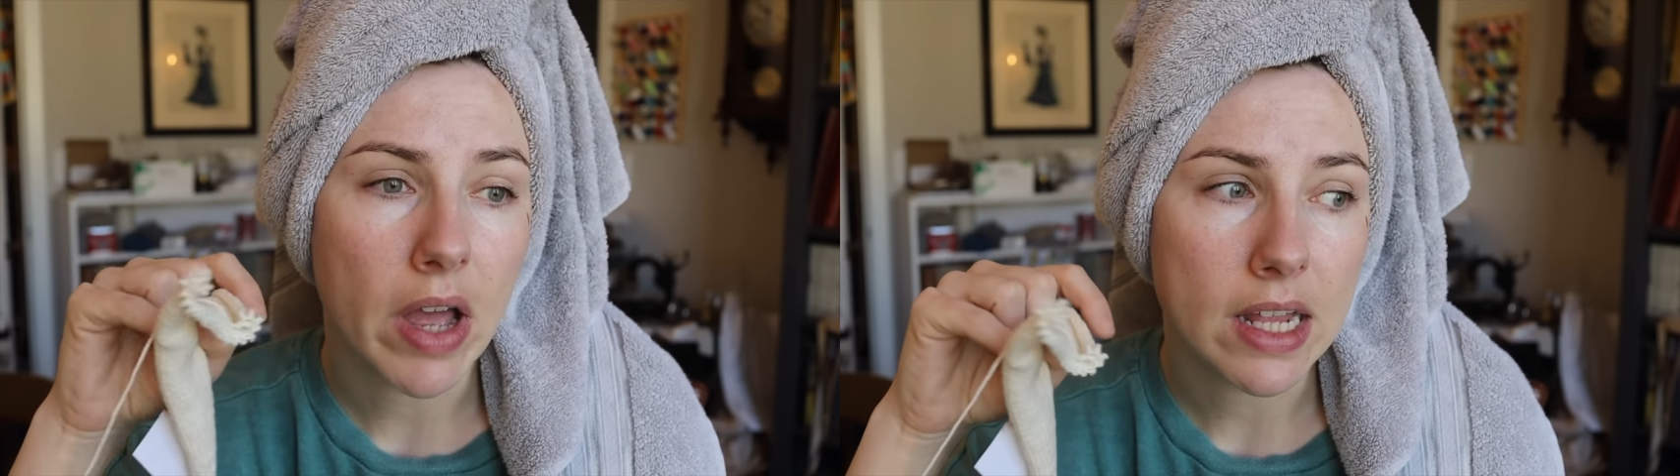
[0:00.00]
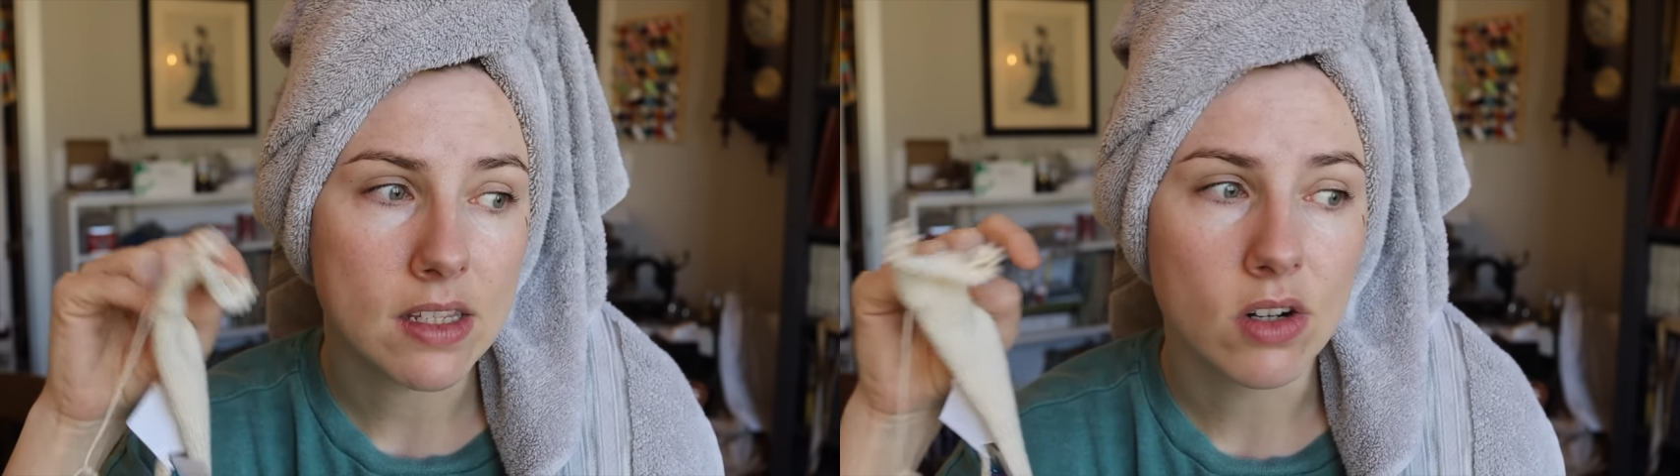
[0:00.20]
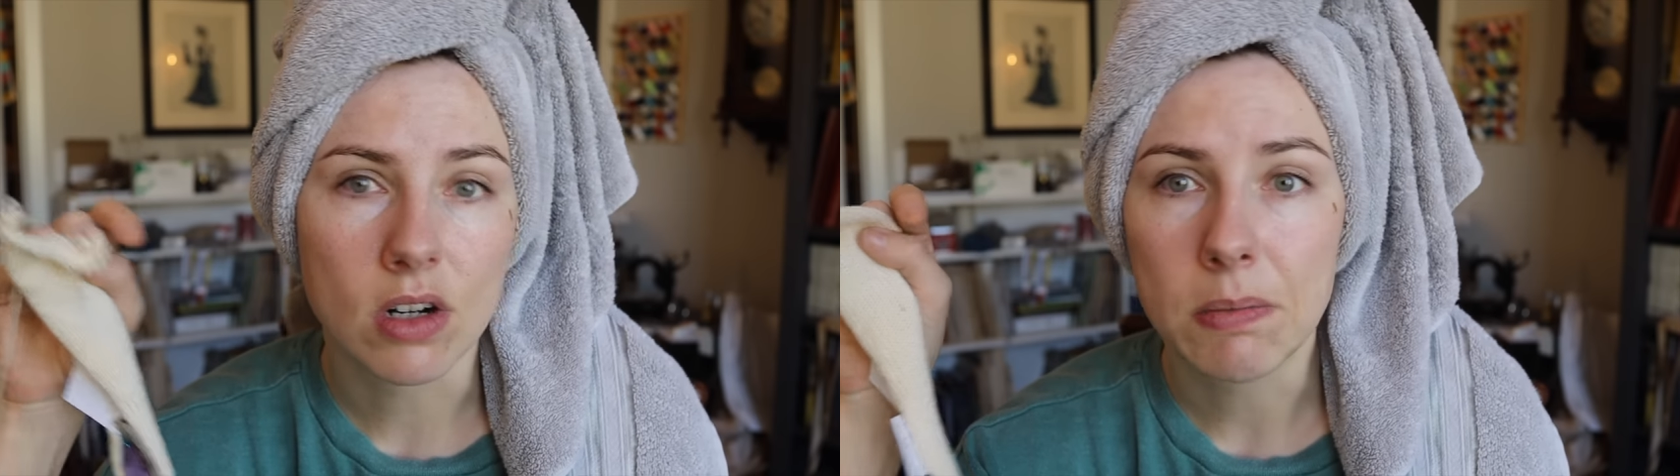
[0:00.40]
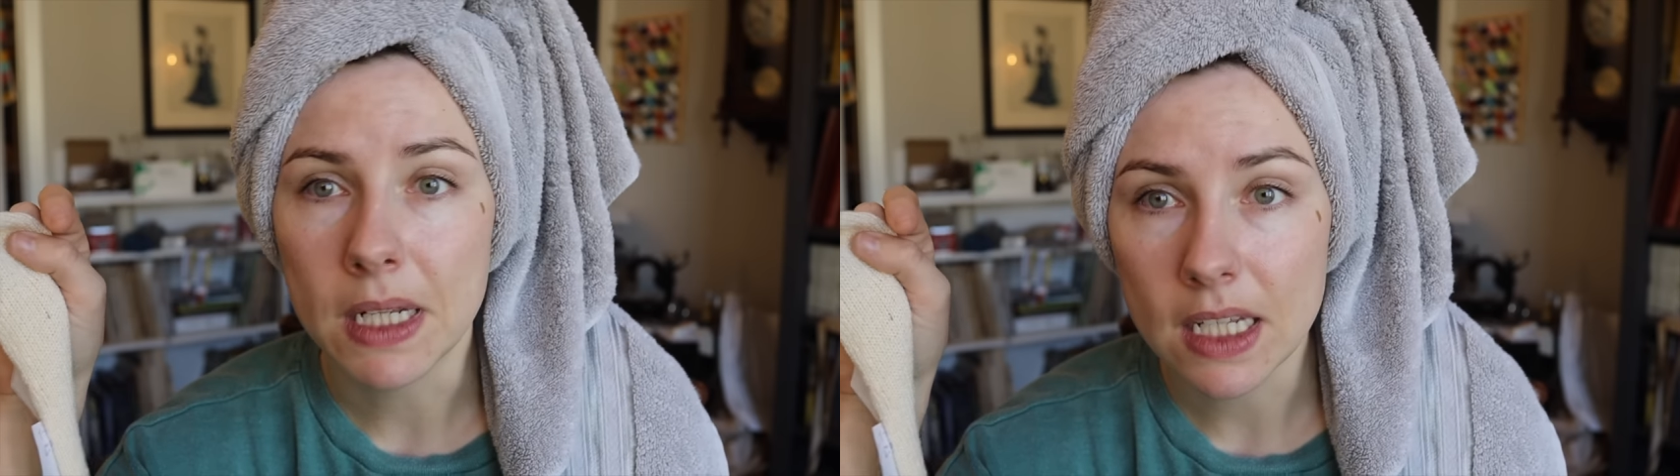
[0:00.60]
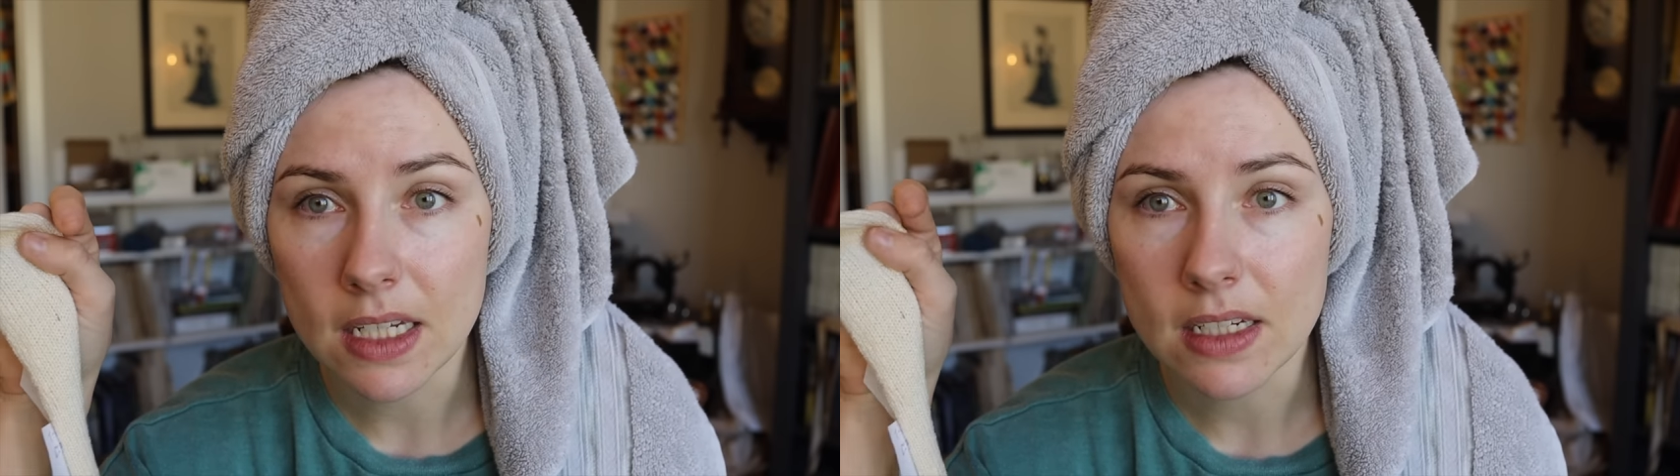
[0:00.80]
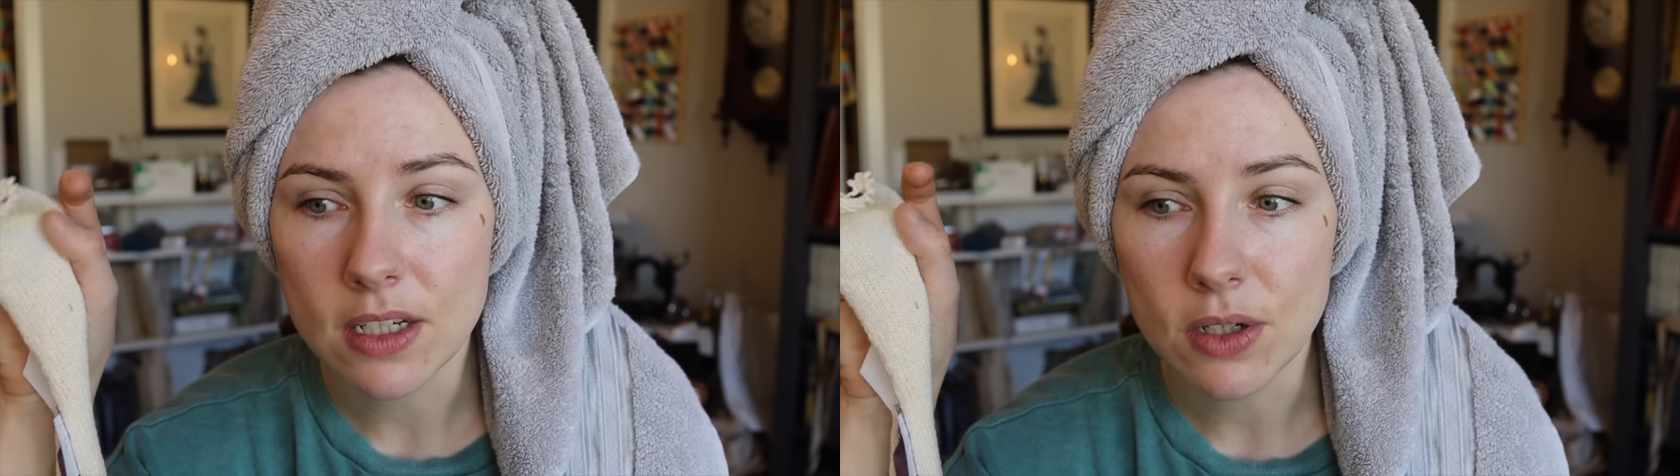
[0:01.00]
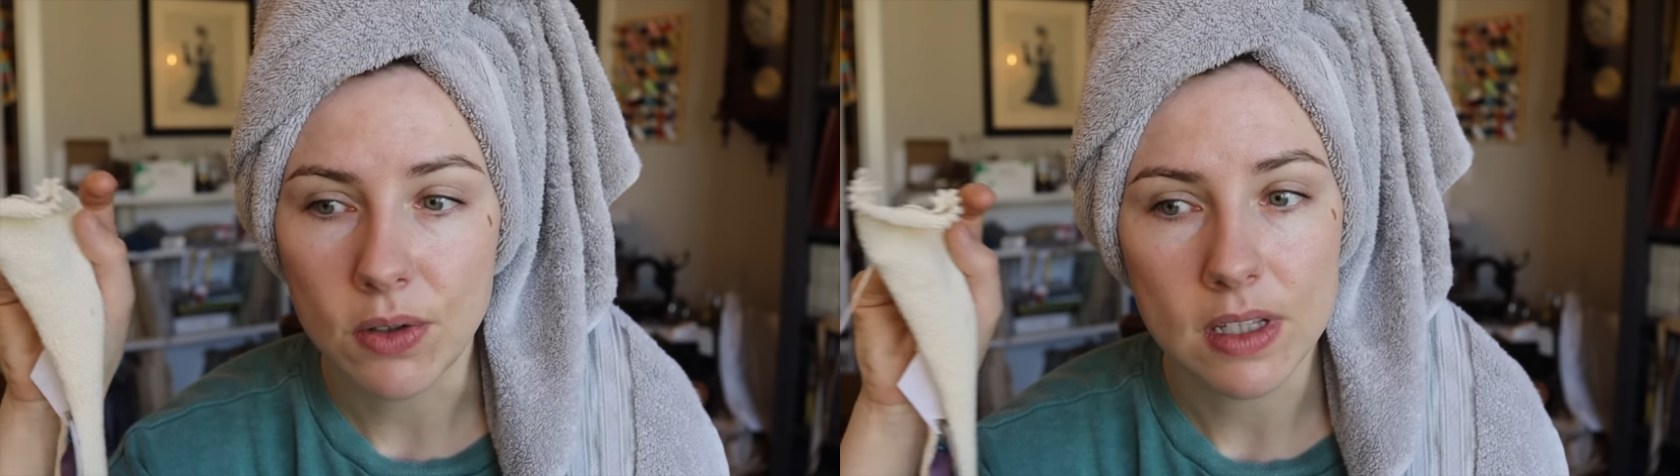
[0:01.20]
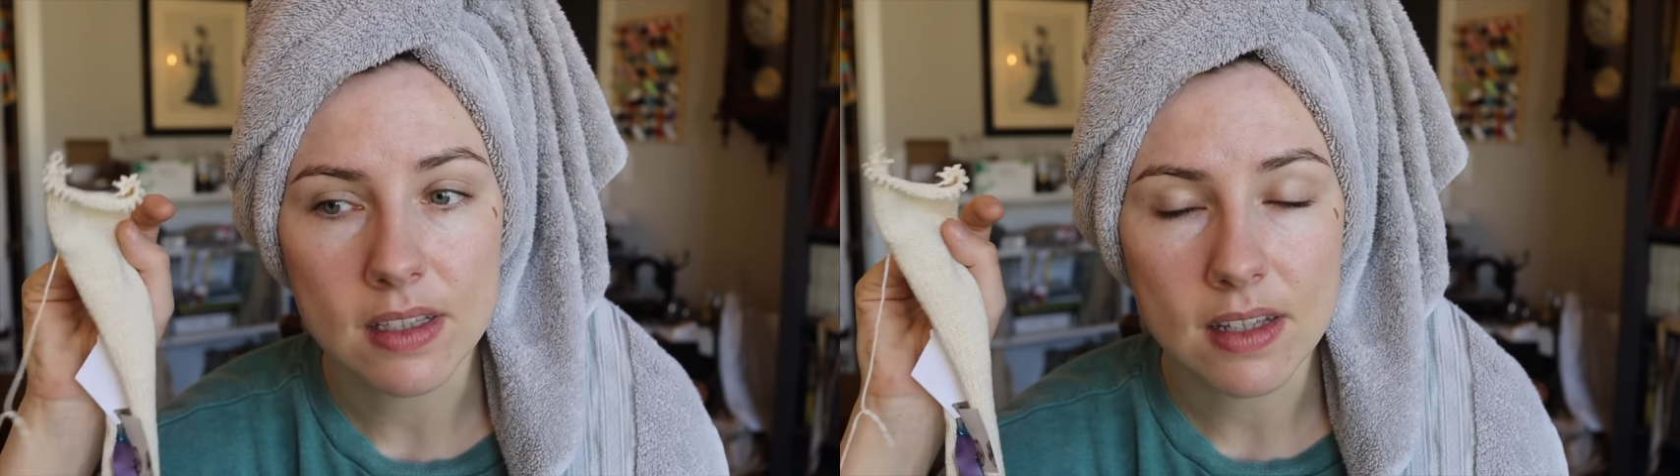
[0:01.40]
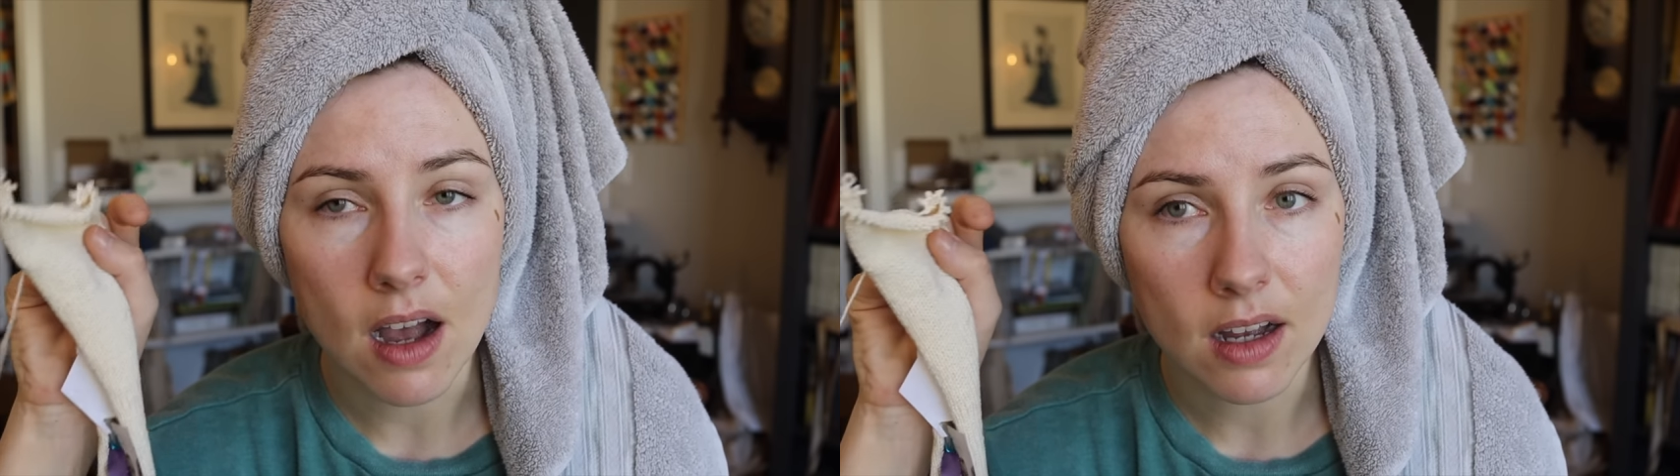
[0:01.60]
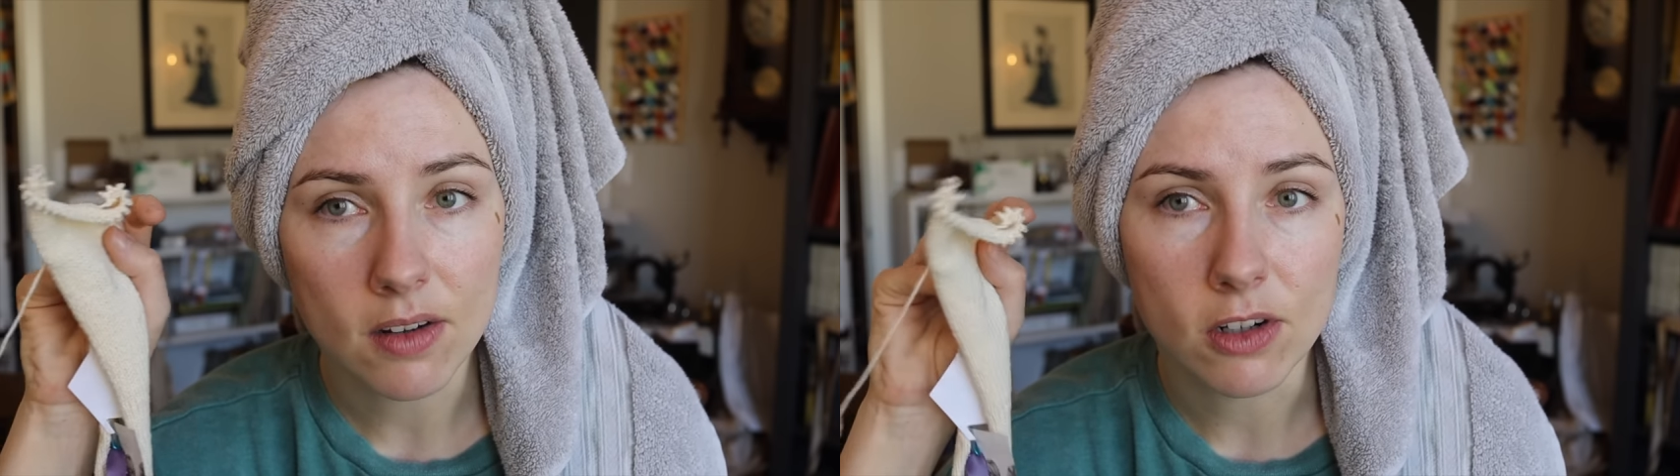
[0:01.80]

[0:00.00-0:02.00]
adds durability to the sock